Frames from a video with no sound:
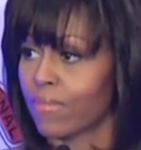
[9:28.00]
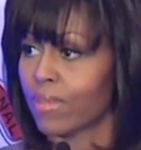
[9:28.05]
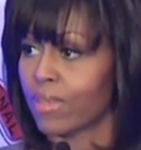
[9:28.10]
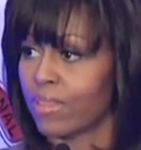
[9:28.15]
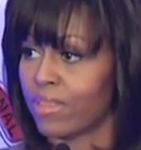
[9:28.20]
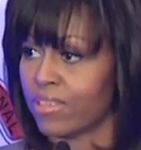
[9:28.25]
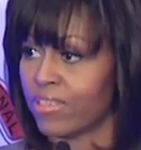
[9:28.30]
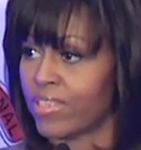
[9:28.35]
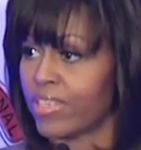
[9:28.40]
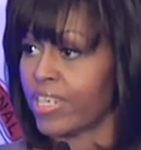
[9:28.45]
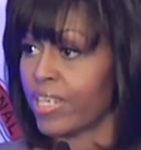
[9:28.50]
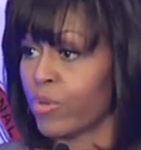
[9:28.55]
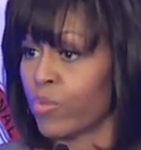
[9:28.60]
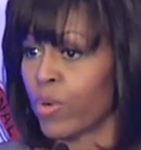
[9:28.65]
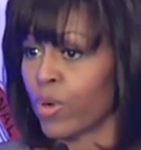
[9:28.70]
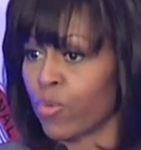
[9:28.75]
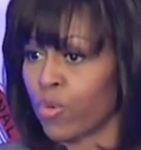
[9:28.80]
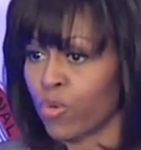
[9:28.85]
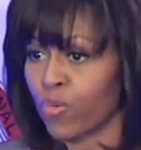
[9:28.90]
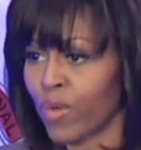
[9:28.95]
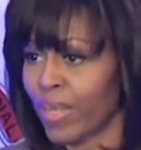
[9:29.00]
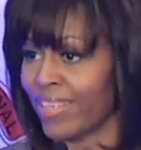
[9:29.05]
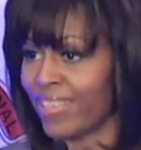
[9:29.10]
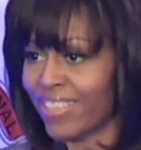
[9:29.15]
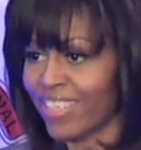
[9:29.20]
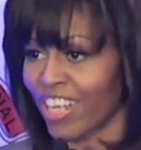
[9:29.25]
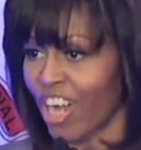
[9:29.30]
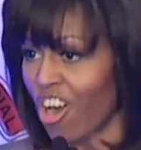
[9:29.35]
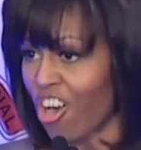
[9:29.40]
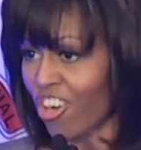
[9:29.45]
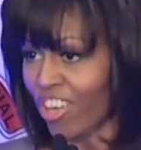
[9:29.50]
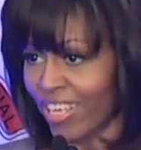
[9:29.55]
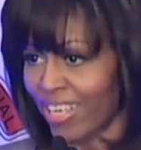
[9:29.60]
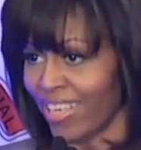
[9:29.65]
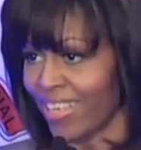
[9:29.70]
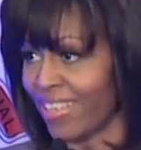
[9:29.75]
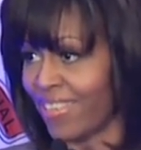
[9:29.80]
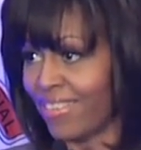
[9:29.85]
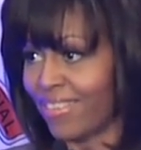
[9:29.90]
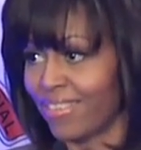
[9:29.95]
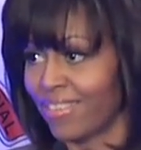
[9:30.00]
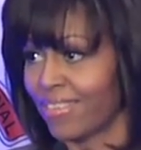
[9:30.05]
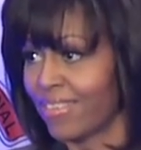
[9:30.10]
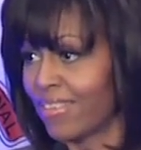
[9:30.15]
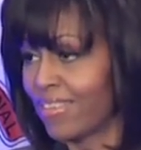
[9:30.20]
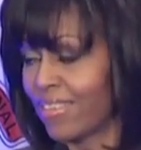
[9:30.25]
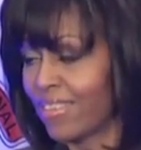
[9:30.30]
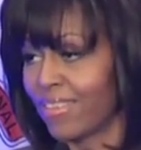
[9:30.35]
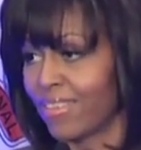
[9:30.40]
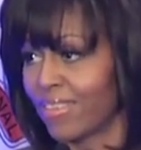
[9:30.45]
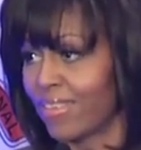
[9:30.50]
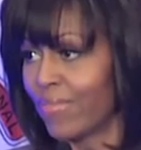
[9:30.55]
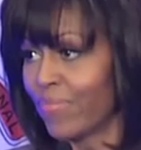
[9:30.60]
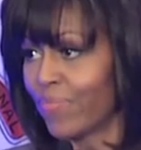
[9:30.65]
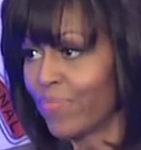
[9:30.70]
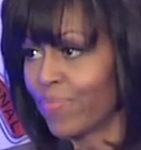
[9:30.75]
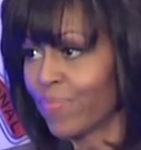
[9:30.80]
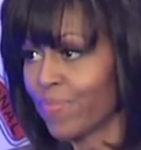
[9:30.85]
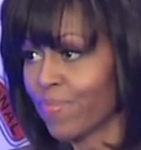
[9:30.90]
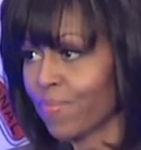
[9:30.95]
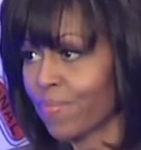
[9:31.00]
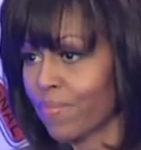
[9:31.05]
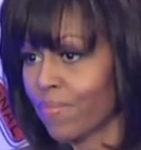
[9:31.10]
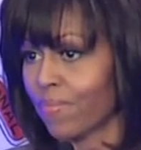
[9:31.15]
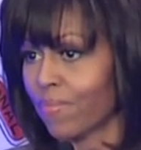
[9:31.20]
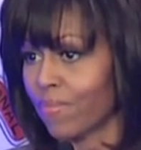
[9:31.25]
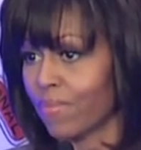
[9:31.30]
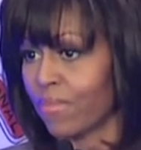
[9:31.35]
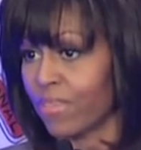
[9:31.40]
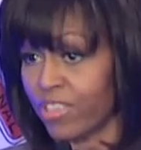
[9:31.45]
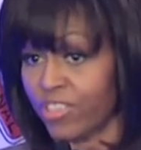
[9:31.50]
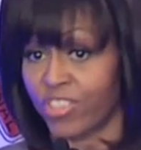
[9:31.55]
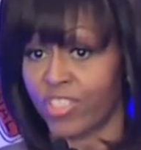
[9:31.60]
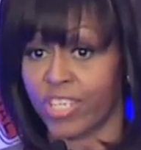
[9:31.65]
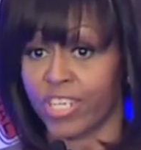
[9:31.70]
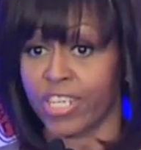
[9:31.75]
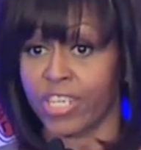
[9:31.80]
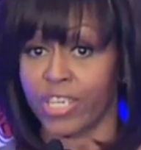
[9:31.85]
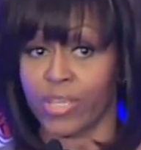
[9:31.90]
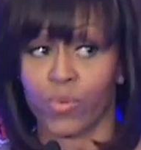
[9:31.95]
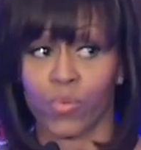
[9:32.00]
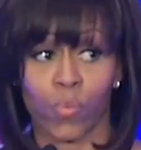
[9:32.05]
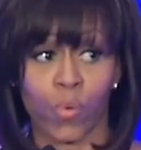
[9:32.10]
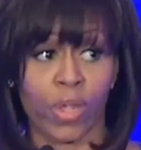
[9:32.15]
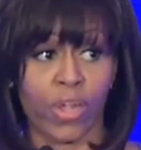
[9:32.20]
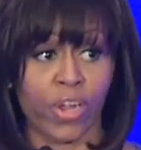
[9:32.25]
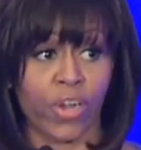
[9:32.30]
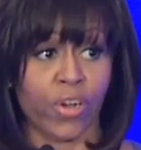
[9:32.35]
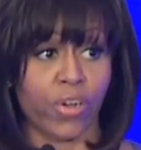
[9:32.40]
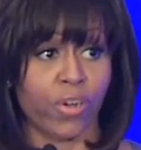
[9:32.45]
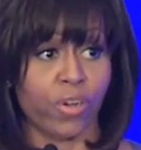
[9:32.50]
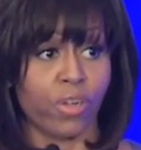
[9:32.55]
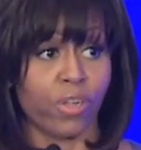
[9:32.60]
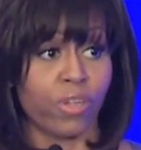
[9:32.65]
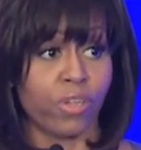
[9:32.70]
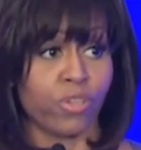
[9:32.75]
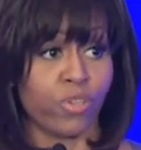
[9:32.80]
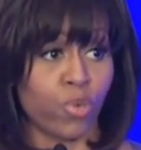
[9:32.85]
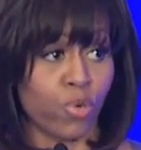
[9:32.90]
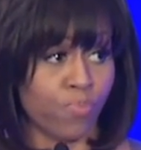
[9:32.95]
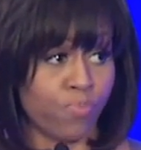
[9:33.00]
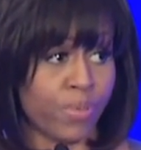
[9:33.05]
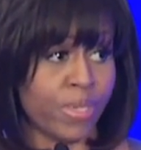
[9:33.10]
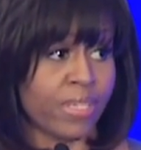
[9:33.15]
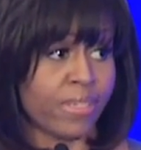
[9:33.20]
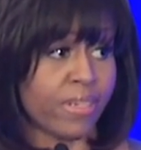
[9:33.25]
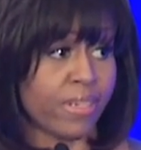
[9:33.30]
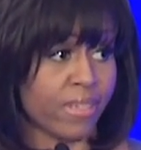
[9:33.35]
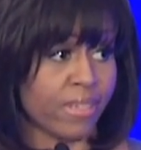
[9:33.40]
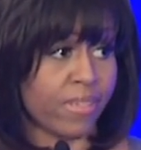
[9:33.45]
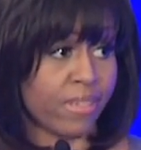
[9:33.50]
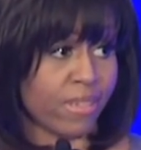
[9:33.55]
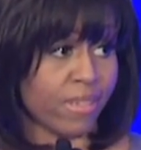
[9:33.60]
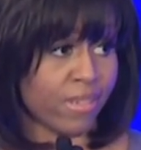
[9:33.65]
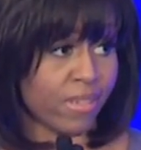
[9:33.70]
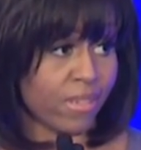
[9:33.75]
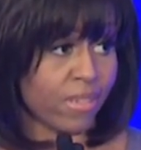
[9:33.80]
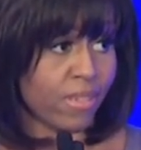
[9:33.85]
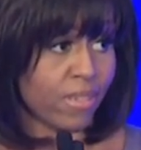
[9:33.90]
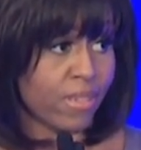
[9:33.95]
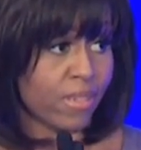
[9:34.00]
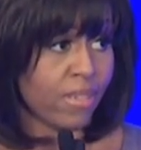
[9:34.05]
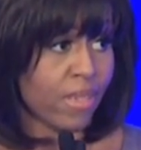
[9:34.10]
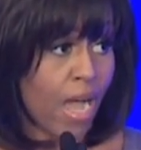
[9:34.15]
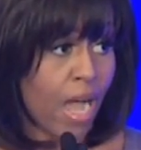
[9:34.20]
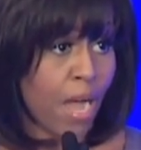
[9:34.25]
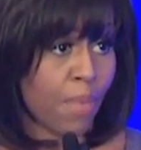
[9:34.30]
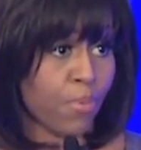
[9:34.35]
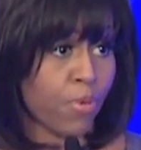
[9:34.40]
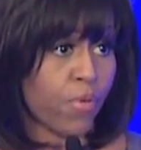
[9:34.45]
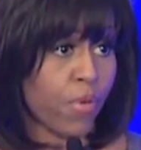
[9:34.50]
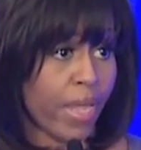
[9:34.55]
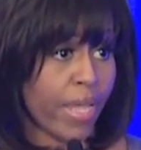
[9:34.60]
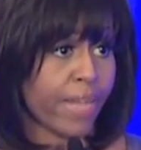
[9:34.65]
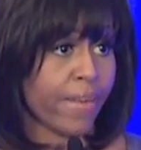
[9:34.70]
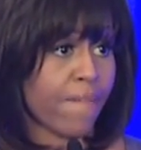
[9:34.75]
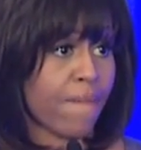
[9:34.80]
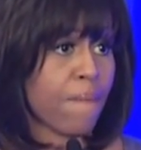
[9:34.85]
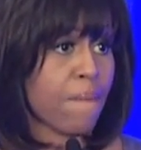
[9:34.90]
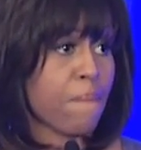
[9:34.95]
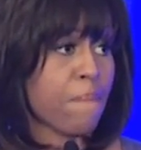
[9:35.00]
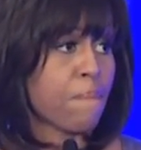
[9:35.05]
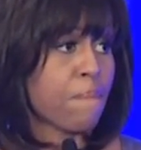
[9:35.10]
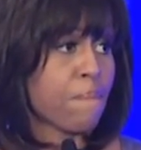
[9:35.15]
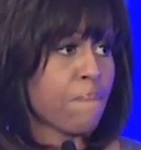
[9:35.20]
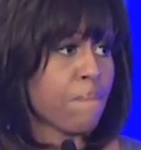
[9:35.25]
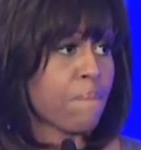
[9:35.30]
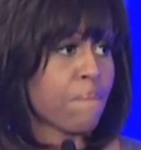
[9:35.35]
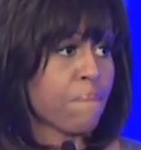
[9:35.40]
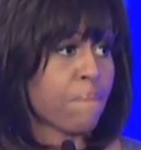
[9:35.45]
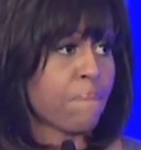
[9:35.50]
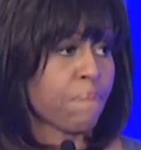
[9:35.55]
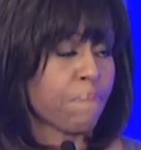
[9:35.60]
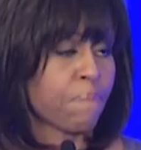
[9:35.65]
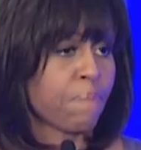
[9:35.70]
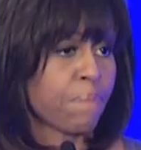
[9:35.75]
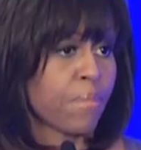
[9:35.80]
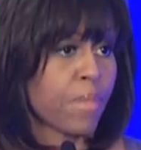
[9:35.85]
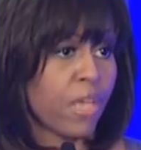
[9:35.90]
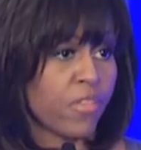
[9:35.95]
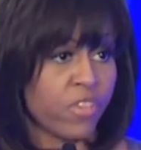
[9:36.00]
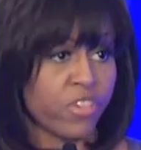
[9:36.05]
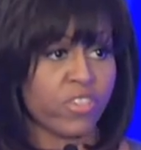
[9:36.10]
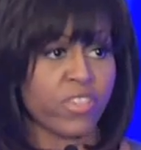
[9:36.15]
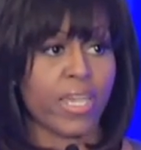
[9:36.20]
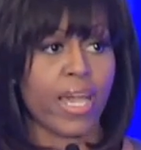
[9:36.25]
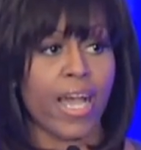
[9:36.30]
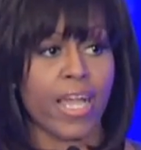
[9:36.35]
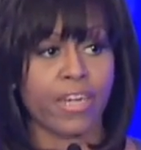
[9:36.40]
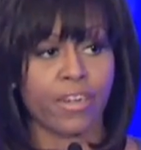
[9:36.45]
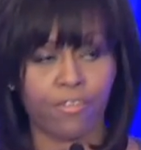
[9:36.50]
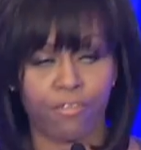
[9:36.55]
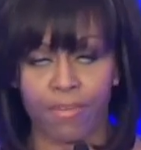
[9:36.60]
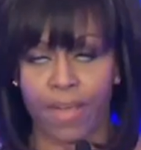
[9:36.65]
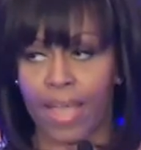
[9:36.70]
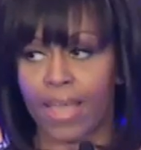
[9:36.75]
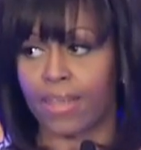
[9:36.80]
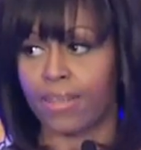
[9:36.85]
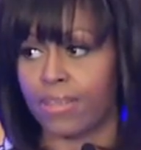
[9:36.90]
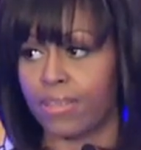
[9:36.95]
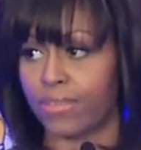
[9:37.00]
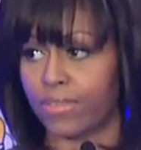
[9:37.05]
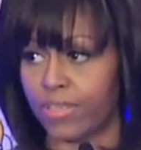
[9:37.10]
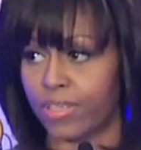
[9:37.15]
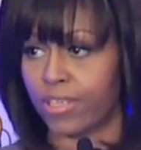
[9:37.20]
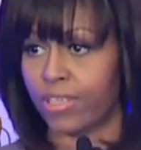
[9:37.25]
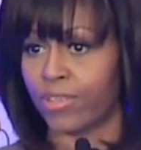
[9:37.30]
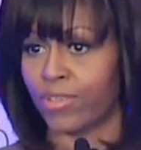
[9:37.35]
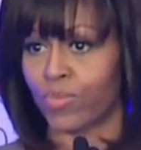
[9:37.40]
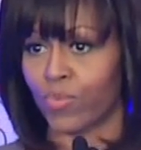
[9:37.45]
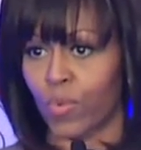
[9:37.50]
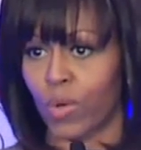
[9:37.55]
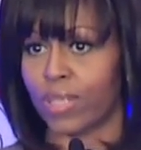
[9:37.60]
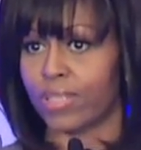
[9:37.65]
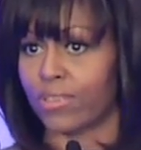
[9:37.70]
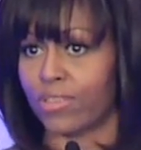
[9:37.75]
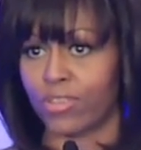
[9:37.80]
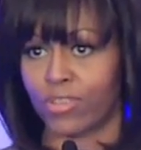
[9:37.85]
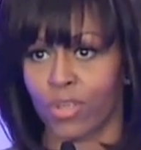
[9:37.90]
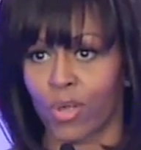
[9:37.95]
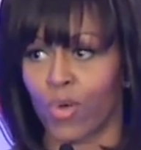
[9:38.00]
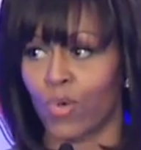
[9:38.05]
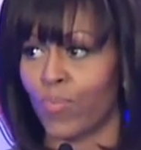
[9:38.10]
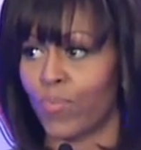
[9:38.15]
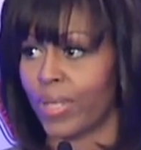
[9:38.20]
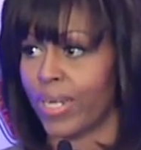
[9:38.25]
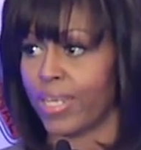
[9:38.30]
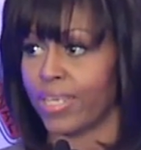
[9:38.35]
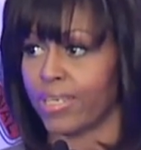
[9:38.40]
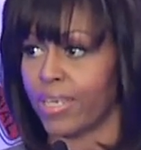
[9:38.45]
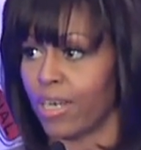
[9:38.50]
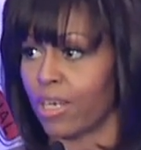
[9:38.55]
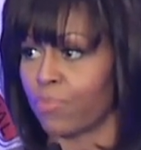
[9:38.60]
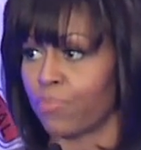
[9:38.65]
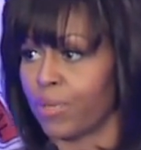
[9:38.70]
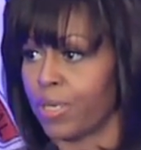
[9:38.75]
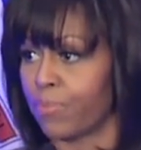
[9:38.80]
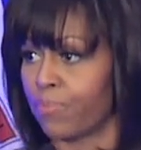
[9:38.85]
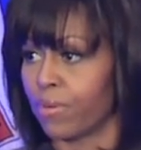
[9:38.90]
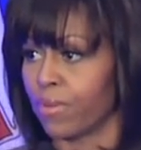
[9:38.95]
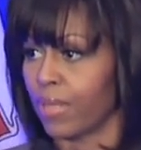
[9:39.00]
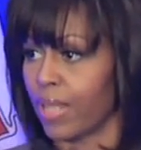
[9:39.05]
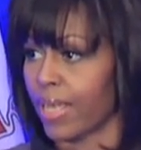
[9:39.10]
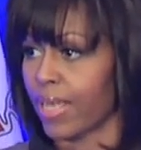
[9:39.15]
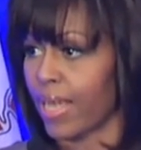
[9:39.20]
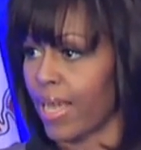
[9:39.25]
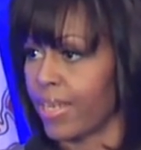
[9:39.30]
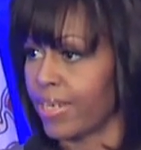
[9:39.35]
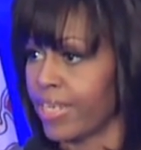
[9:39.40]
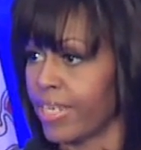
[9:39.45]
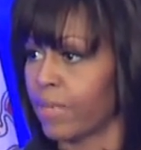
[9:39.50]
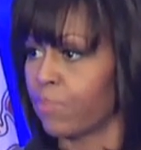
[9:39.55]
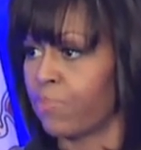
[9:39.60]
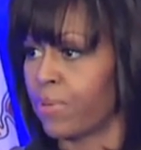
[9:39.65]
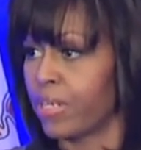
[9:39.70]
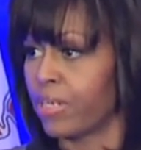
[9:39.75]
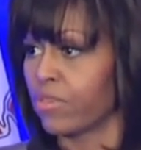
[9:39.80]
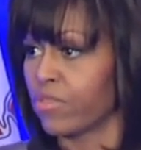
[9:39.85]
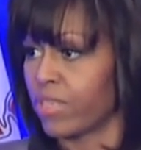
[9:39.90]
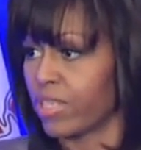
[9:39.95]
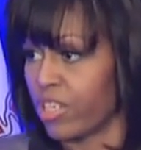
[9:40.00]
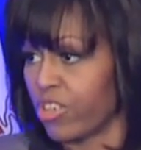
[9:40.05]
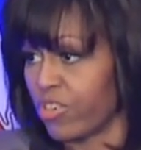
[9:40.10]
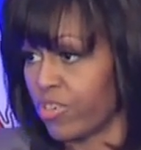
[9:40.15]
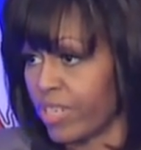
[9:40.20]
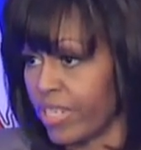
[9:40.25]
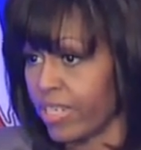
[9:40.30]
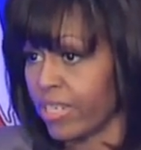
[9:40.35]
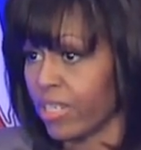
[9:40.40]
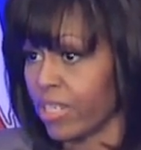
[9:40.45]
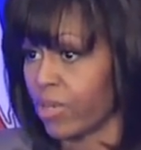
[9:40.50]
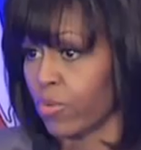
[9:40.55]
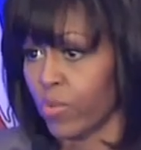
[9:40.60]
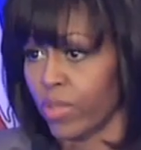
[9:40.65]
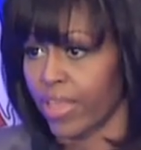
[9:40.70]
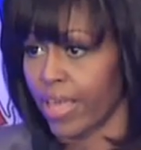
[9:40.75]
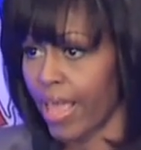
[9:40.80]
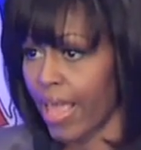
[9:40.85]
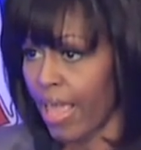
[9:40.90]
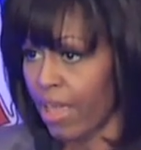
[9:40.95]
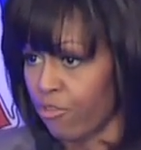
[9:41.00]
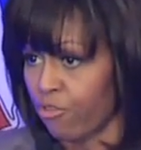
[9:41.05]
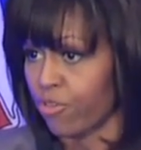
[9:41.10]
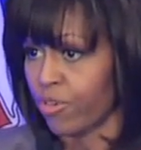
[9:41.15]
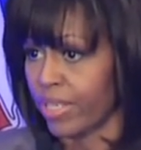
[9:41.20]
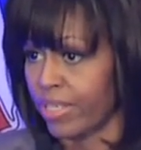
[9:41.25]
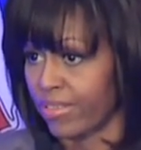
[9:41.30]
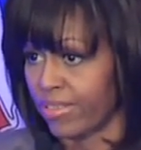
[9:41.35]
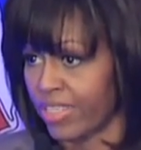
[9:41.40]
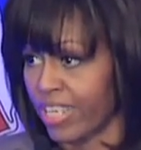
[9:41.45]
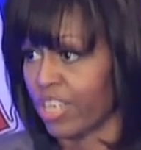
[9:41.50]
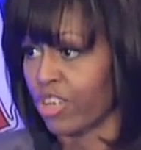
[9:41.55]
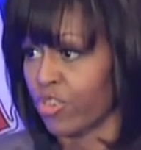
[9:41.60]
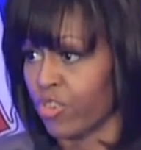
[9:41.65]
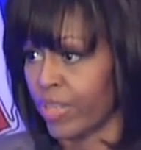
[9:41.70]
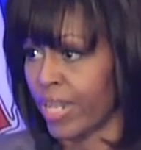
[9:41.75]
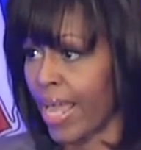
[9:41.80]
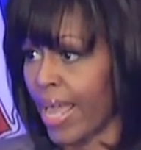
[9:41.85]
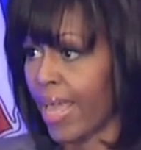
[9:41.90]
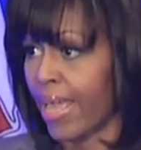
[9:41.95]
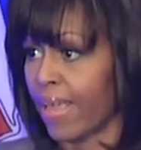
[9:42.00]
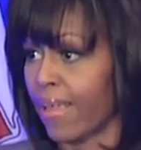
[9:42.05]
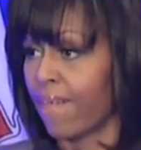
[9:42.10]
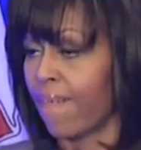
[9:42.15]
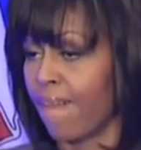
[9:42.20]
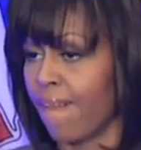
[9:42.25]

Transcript: The city where we're raising our kids. The city where your businesses operate. This kind of violence is what so many young people like Hydea Pendleton are dealing with every single day.